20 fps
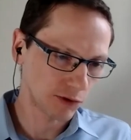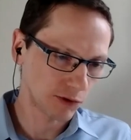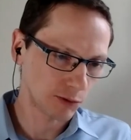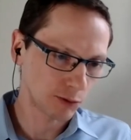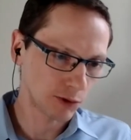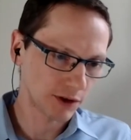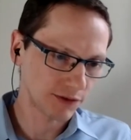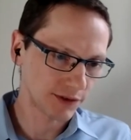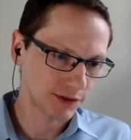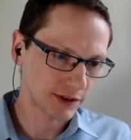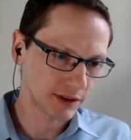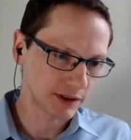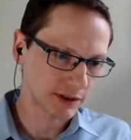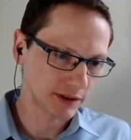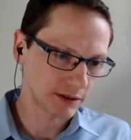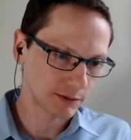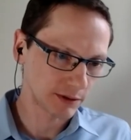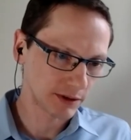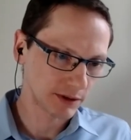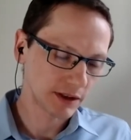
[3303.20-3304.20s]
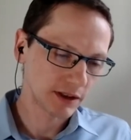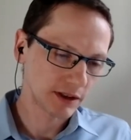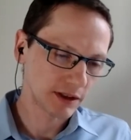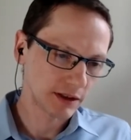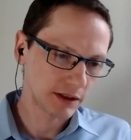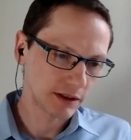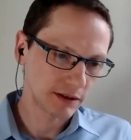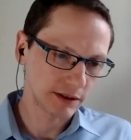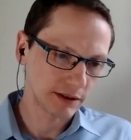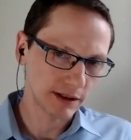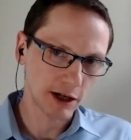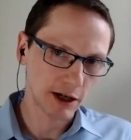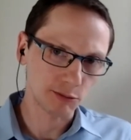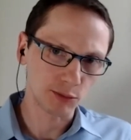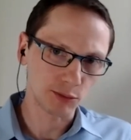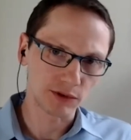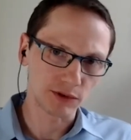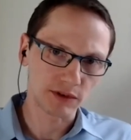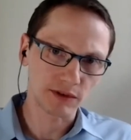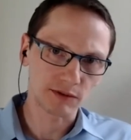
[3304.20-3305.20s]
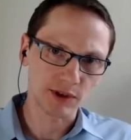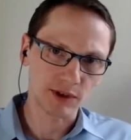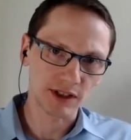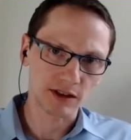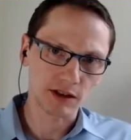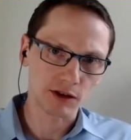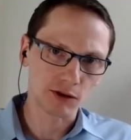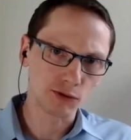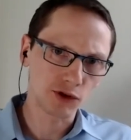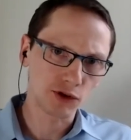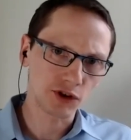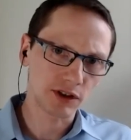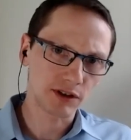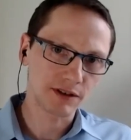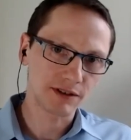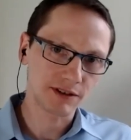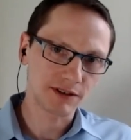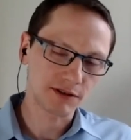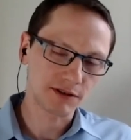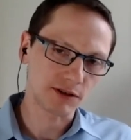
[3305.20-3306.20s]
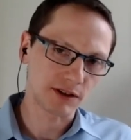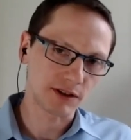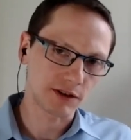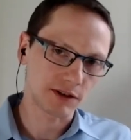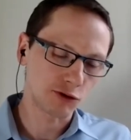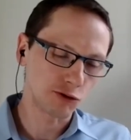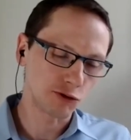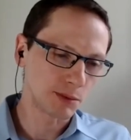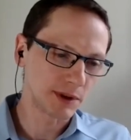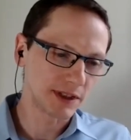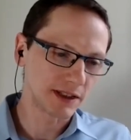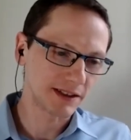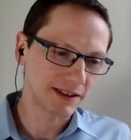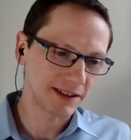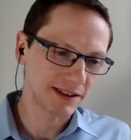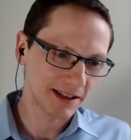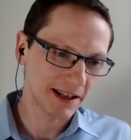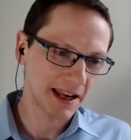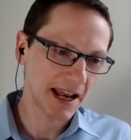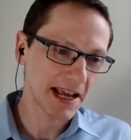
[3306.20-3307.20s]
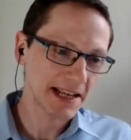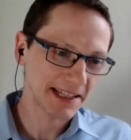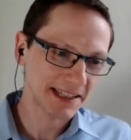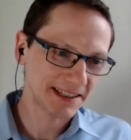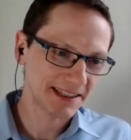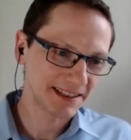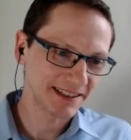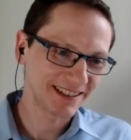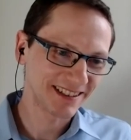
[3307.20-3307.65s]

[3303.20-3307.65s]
for one, uh, the output resolution. So it's two bits less.